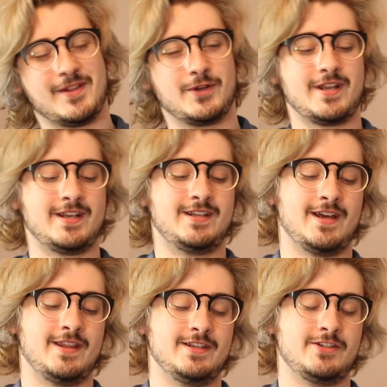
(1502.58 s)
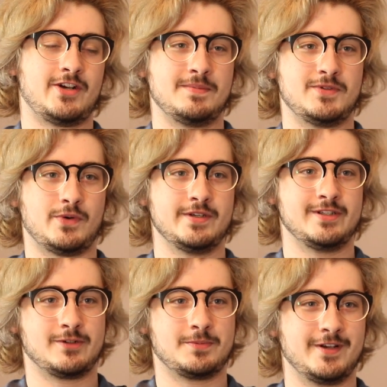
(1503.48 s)
I looked at the Instagram stories;
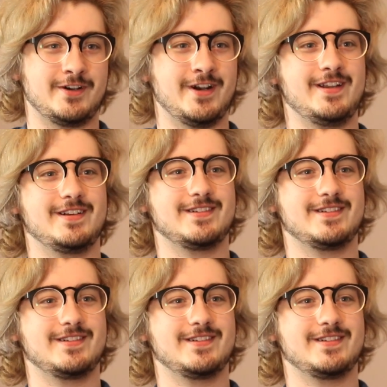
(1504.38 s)
it looked pretty great.